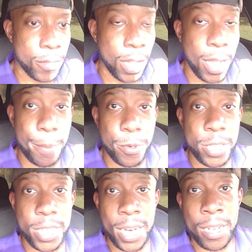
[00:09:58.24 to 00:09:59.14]
I
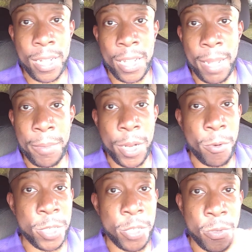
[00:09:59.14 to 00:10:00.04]
appreciate it. Let me know
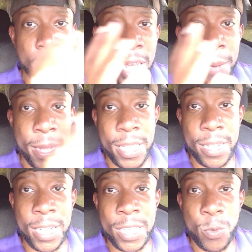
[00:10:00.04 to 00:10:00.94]
what you thought about the
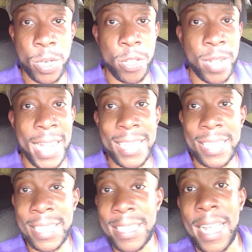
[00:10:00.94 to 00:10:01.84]
list, whether you liked it,
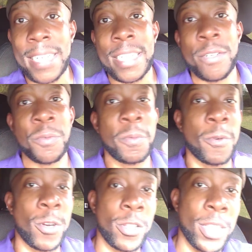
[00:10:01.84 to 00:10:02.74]
disliked it, or
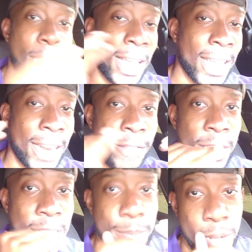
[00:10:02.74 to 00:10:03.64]
you think I hit everything
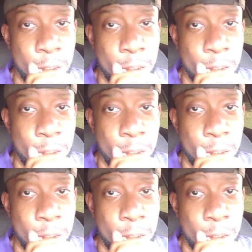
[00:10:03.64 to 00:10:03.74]
spot